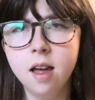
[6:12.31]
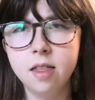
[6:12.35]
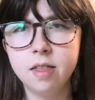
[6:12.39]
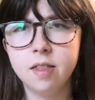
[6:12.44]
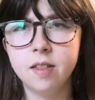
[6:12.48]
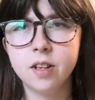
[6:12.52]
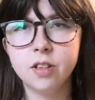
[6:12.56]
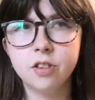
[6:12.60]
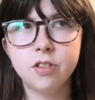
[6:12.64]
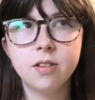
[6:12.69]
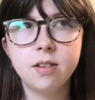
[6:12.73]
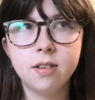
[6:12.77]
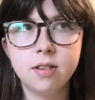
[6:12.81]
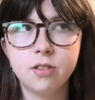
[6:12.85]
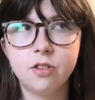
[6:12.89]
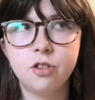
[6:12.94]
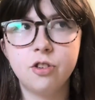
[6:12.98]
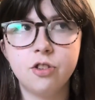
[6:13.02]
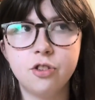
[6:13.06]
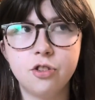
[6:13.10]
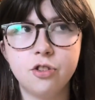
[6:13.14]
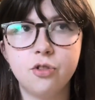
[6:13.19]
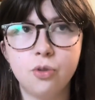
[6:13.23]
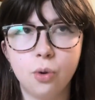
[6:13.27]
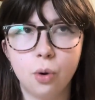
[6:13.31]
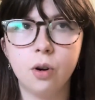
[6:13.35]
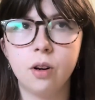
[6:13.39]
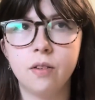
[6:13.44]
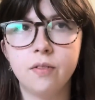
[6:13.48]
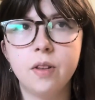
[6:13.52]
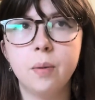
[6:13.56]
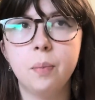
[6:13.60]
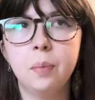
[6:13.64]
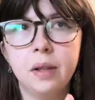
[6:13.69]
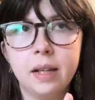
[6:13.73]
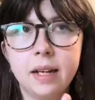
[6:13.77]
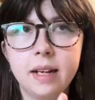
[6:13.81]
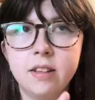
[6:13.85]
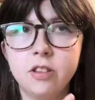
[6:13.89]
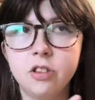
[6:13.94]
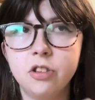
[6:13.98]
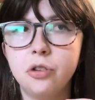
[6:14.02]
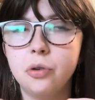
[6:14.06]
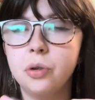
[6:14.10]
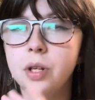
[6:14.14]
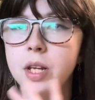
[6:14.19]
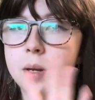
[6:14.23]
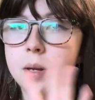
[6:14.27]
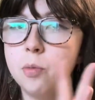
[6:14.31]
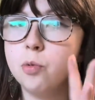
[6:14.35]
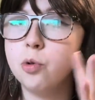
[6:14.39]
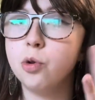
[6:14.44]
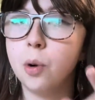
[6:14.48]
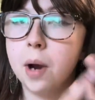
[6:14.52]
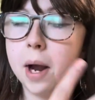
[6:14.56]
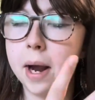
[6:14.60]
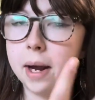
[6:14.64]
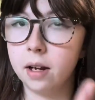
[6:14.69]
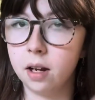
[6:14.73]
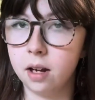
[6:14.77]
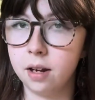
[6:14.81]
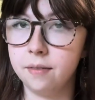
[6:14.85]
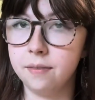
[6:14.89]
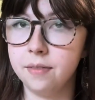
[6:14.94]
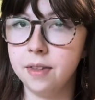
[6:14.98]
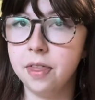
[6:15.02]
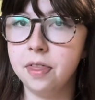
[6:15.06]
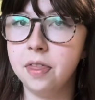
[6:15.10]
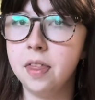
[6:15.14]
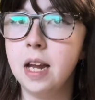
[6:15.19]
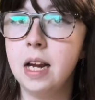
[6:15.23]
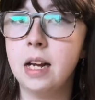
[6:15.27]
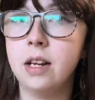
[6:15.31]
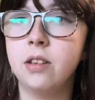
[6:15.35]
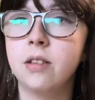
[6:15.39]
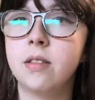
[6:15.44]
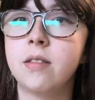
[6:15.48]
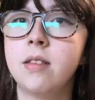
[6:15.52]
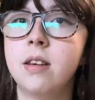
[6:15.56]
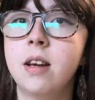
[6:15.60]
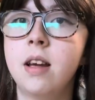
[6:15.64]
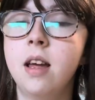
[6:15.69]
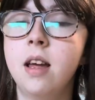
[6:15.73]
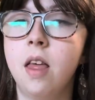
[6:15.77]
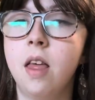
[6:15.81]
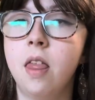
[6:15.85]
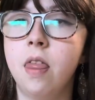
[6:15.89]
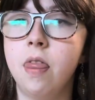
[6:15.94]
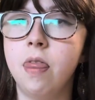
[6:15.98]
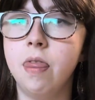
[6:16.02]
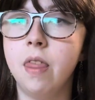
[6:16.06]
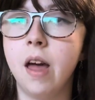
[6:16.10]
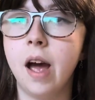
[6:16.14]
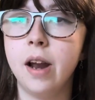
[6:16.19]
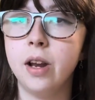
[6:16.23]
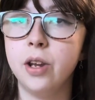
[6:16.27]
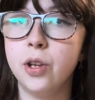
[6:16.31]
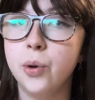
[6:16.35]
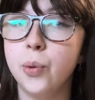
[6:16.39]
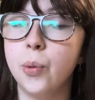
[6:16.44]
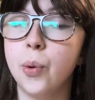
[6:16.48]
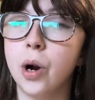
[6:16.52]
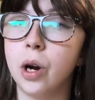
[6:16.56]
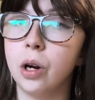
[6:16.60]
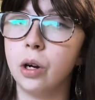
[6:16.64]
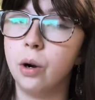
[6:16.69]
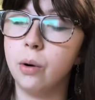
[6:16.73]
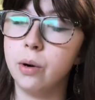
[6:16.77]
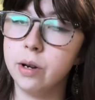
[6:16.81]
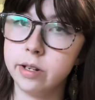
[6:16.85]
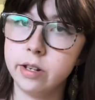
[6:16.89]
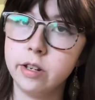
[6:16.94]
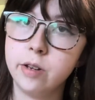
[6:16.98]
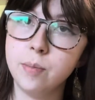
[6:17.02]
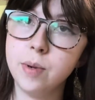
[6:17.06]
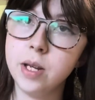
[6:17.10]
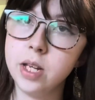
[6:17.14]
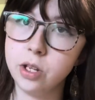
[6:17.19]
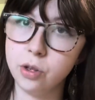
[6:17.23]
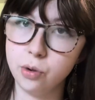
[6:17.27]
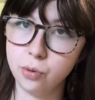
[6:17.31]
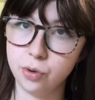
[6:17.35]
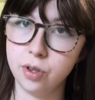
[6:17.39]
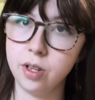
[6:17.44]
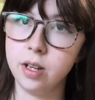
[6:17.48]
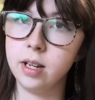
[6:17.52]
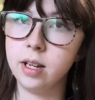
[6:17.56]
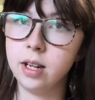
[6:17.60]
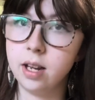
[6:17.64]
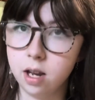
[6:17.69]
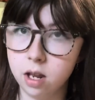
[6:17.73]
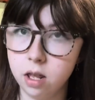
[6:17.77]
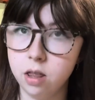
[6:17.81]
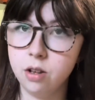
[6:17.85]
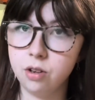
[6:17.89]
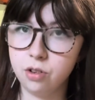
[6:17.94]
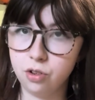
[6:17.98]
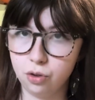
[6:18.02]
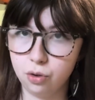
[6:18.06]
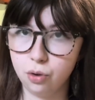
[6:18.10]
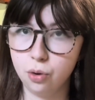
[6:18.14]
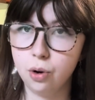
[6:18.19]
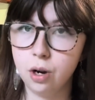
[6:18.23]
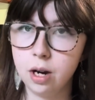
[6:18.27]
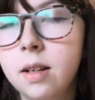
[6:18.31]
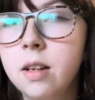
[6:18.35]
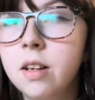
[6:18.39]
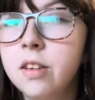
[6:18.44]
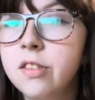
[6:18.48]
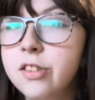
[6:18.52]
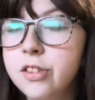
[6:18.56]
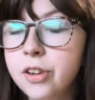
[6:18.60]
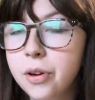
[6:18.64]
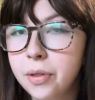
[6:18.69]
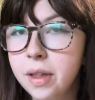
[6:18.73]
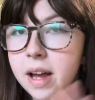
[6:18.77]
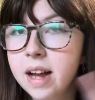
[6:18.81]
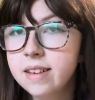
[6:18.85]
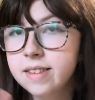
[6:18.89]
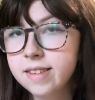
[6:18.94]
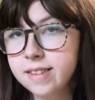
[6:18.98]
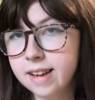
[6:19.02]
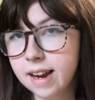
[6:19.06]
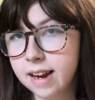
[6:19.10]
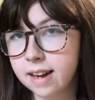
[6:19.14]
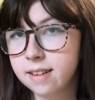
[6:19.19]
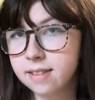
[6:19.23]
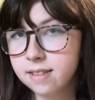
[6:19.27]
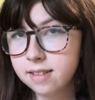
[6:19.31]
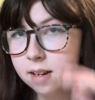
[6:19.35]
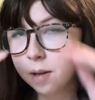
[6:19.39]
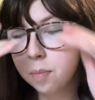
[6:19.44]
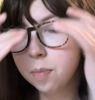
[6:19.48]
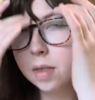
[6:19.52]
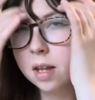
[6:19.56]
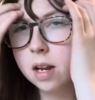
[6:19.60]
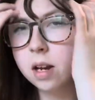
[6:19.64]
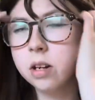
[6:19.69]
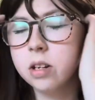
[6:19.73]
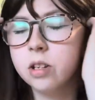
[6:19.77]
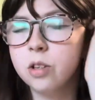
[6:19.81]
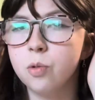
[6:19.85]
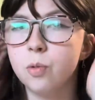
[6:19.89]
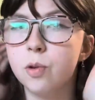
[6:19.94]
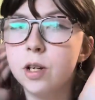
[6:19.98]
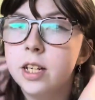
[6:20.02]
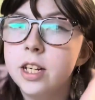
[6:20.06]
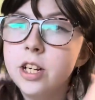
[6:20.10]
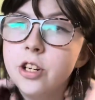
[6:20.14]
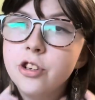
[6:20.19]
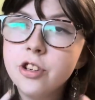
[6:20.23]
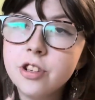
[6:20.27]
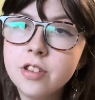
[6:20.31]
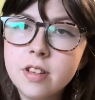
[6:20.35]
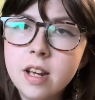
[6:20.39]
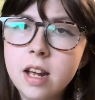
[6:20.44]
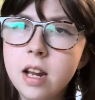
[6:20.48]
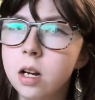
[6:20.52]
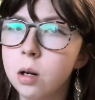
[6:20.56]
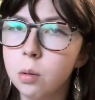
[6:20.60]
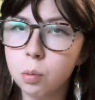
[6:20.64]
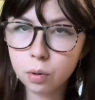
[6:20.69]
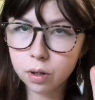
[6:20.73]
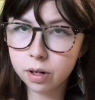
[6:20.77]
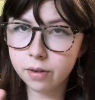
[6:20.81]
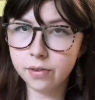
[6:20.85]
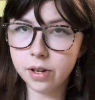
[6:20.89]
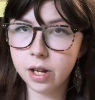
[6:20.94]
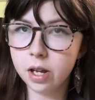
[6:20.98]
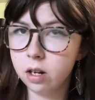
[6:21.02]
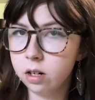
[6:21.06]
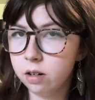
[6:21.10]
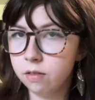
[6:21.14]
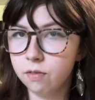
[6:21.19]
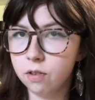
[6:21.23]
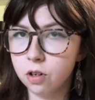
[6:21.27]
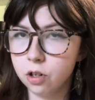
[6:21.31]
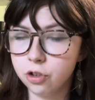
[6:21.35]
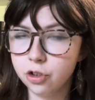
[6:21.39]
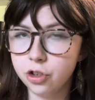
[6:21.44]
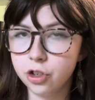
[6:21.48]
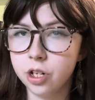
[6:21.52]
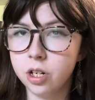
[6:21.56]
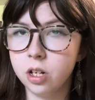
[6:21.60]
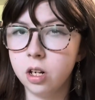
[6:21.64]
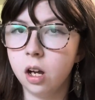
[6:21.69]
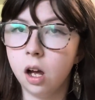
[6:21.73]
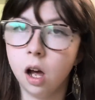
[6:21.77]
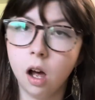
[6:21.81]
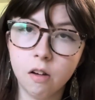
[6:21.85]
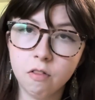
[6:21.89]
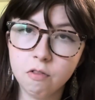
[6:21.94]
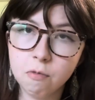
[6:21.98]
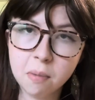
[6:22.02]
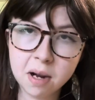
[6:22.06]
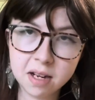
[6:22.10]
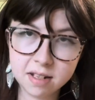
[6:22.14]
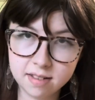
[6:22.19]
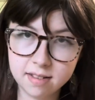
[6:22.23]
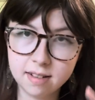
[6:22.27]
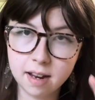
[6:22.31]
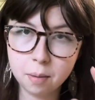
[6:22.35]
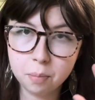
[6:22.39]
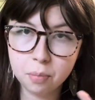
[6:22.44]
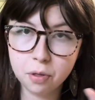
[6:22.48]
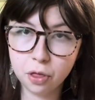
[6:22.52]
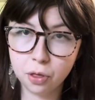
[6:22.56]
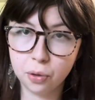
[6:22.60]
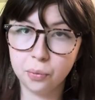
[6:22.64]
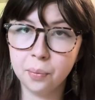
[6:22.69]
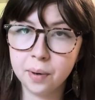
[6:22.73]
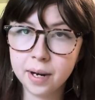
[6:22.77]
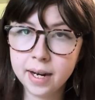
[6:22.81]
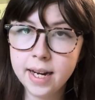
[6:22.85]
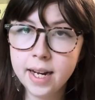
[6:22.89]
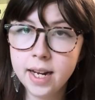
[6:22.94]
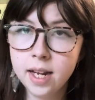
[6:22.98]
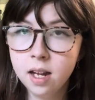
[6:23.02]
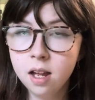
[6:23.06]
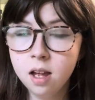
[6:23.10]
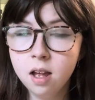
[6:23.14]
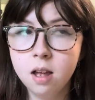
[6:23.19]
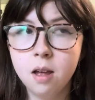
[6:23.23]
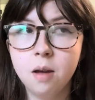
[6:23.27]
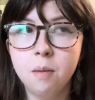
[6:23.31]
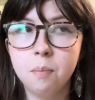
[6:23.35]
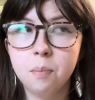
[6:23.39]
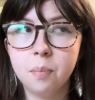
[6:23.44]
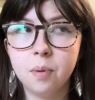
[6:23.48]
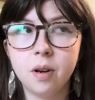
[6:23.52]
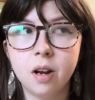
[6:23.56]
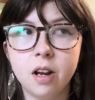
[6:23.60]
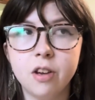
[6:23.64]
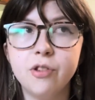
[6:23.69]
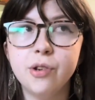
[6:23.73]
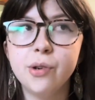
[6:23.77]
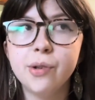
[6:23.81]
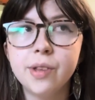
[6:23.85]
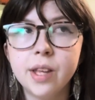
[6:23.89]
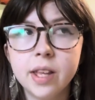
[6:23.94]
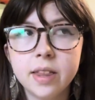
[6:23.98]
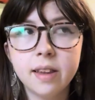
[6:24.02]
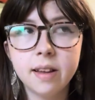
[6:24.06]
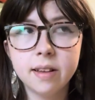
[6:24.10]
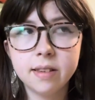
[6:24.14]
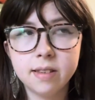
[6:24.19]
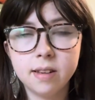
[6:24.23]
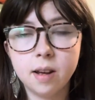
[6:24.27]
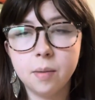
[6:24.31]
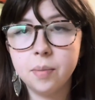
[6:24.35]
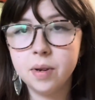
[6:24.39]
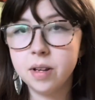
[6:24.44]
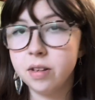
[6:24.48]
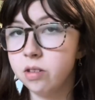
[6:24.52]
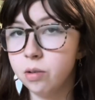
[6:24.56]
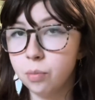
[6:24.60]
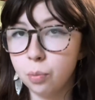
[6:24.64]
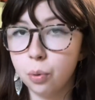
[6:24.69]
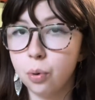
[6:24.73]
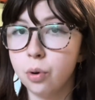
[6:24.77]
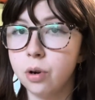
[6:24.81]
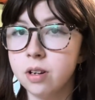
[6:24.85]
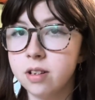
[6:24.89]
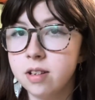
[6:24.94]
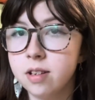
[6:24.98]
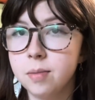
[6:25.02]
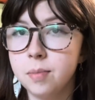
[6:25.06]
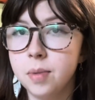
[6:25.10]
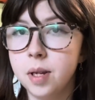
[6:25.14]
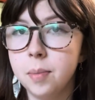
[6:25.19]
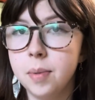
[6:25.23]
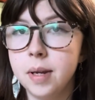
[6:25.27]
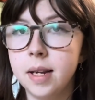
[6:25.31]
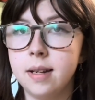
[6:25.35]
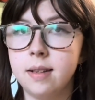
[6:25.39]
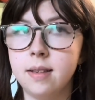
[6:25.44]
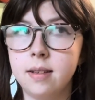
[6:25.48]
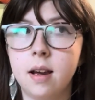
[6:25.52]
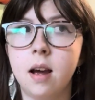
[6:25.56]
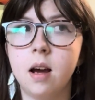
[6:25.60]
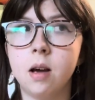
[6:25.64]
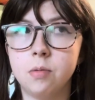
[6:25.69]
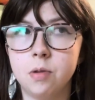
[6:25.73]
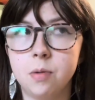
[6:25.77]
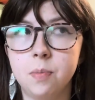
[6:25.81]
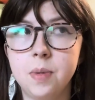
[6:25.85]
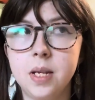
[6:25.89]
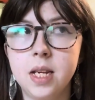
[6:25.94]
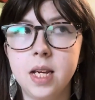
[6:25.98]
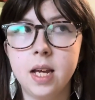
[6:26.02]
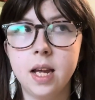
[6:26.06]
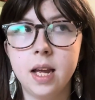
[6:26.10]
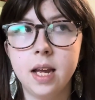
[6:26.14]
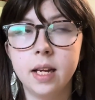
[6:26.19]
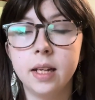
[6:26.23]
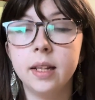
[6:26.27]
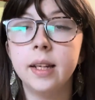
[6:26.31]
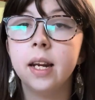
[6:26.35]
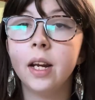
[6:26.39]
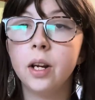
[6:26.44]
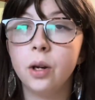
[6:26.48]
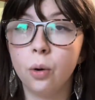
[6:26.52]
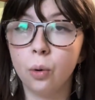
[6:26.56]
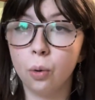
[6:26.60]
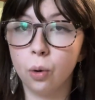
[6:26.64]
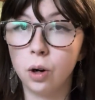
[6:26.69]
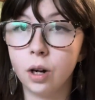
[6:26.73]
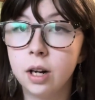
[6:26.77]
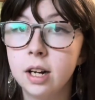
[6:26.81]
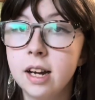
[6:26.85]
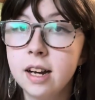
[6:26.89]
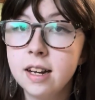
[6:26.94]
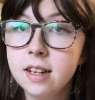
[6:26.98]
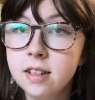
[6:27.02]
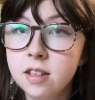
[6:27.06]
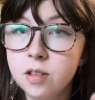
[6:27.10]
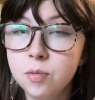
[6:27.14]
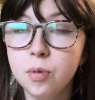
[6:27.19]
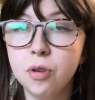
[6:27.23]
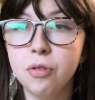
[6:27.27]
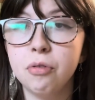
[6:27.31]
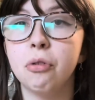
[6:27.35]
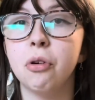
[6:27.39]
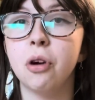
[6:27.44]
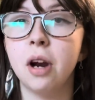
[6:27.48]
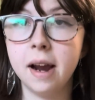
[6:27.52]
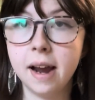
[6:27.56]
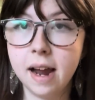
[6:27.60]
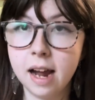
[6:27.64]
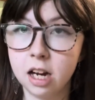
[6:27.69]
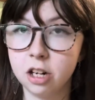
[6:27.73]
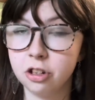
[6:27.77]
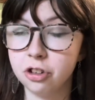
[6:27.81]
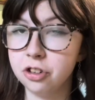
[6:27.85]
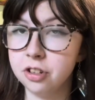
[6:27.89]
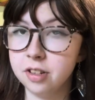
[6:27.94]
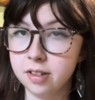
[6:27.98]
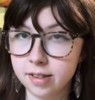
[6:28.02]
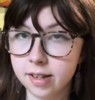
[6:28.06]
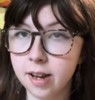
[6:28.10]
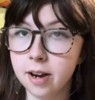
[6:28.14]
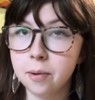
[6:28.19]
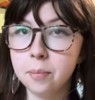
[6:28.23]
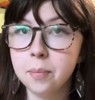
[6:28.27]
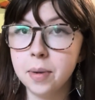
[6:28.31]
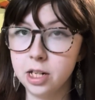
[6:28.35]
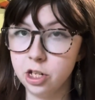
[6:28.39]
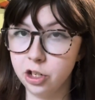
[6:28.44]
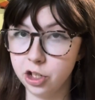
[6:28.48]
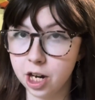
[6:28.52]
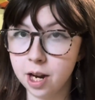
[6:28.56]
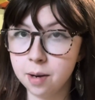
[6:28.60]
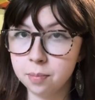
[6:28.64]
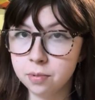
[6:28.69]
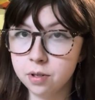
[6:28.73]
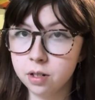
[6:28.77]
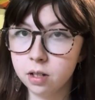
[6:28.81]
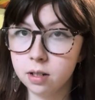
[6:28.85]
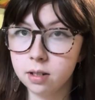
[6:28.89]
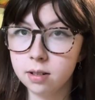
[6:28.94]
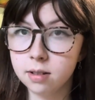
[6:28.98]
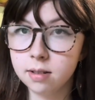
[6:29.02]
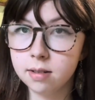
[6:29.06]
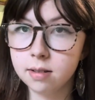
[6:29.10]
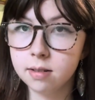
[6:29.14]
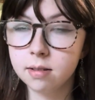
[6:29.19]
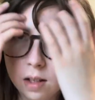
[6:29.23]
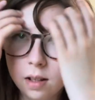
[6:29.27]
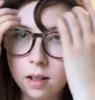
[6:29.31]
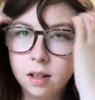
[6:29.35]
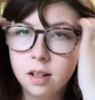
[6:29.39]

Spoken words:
This is just sort of the place to keep track of the things that you are going to be using in the story. So that second step there is really just an abbreviated version of my step 3, but I do think that step is important to me because it helps me in getting organized before I actually set up my chapters.